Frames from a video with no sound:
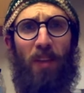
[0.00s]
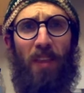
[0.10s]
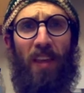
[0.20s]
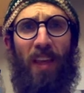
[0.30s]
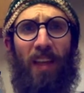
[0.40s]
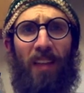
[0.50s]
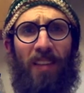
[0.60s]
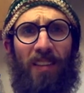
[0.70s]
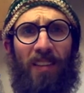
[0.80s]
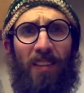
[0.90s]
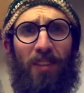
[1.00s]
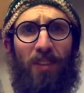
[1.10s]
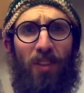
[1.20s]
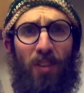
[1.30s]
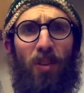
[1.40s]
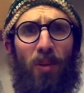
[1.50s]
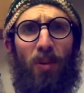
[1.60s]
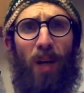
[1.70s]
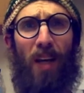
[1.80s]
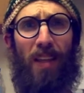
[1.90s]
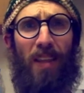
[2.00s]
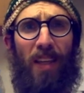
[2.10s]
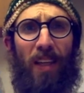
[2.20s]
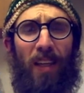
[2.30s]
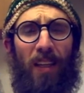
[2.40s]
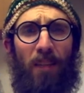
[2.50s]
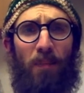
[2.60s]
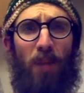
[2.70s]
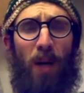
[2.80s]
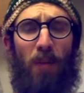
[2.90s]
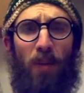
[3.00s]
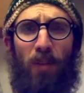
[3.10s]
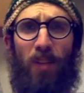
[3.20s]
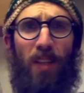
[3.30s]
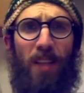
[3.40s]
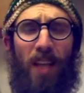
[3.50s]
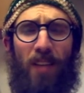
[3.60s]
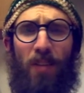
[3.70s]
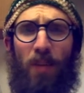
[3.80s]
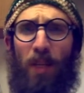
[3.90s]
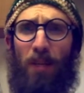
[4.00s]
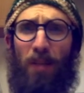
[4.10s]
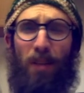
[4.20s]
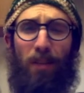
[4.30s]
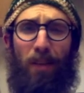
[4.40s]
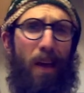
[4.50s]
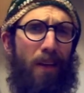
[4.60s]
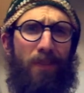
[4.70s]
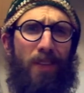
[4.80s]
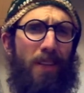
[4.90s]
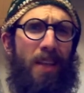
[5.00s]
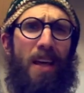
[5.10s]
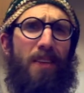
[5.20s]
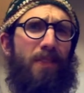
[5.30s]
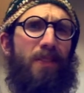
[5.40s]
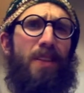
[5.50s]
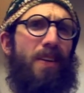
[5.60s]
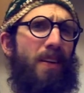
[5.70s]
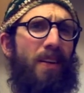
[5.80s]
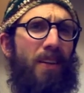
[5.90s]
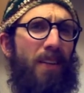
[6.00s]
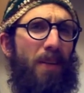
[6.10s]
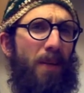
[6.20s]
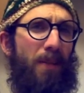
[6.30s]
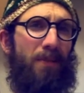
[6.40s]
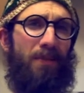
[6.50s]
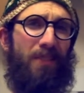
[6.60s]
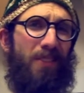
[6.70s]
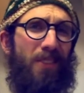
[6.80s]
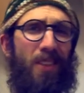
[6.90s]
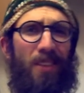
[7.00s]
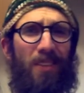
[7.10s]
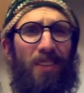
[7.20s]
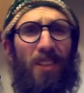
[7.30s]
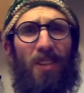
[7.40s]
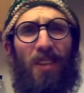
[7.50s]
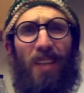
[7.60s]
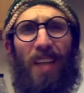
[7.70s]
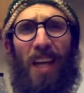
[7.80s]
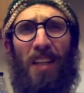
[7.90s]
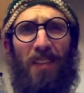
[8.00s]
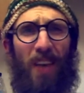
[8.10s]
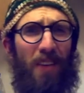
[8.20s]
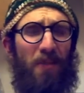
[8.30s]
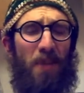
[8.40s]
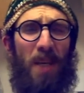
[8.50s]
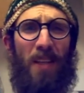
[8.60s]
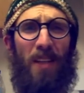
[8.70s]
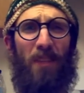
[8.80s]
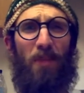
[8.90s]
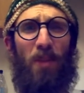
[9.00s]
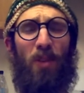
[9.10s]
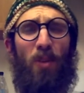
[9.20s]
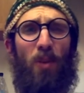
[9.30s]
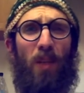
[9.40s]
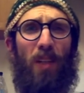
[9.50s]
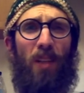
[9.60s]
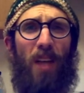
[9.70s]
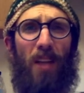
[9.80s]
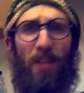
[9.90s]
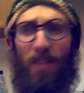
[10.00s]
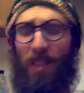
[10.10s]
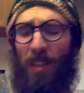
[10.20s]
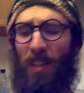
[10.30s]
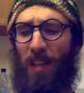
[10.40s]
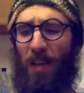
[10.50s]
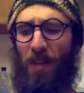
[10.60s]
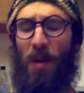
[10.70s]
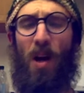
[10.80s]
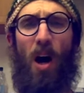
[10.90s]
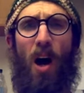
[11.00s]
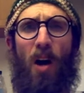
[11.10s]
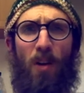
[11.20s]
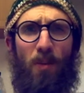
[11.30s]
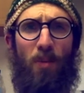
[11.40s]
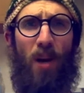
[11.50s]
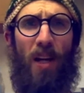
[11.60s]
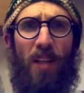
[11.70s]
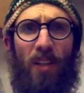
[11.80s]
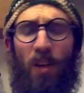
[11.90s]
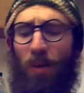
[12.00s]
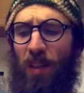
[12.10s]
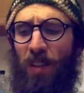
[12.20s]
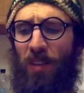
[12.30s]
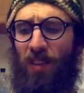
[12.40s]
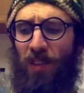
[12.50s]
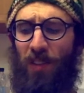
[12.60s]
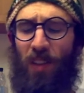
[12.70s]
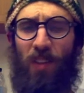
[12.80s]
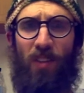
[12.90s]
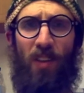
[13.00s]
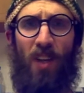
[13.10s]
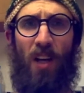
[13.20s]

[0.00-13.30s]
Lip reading: thing to do, I think. And Pablo said that to me, and I'm like, yeah, I've done that. Yeah. And I'm like, well, I kind of have been. I've been doing a lot of the heart-brain cohesiveness